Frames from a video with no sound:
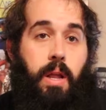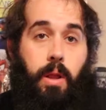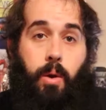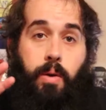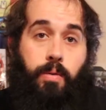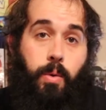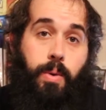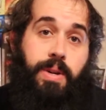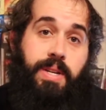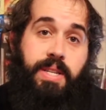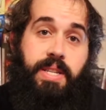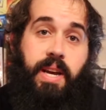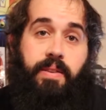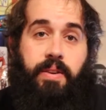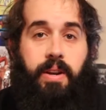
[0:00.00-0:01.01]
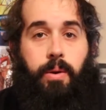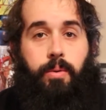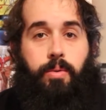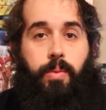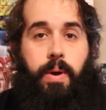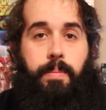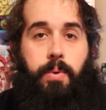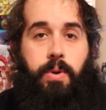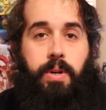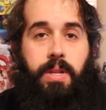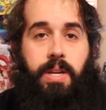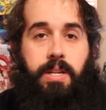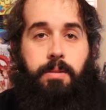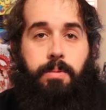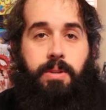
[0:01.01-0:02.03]
Hello everyone, Devin here with Ratboy
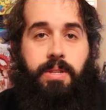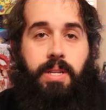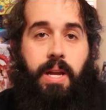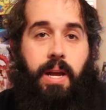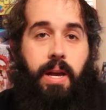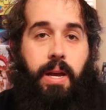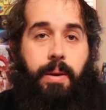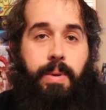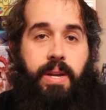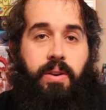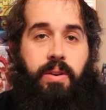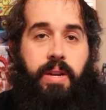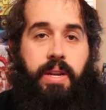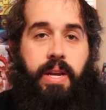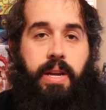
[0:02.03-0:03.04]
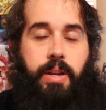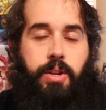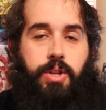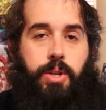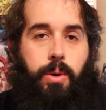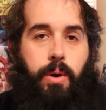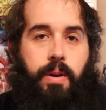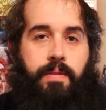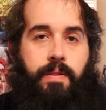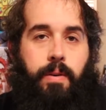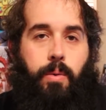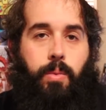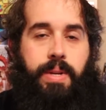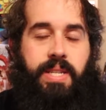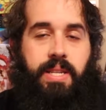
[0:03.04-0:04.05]
Collectibles. I'm here today to show off a
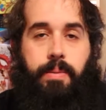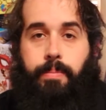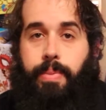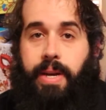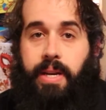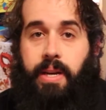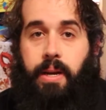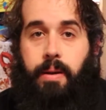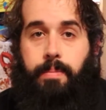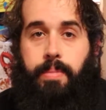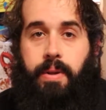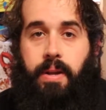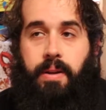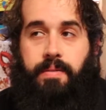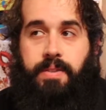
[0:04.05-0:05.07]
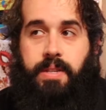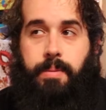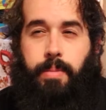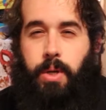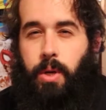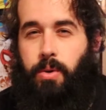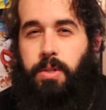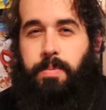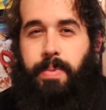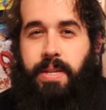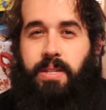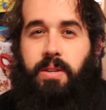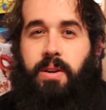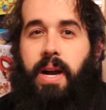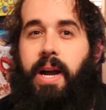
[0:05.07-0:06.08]
recent pickup of some
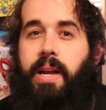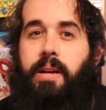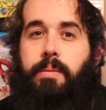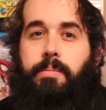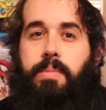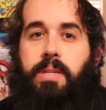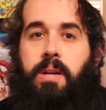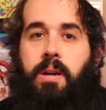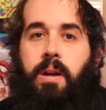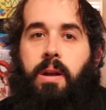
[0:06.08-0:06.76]
Ghostbuster items.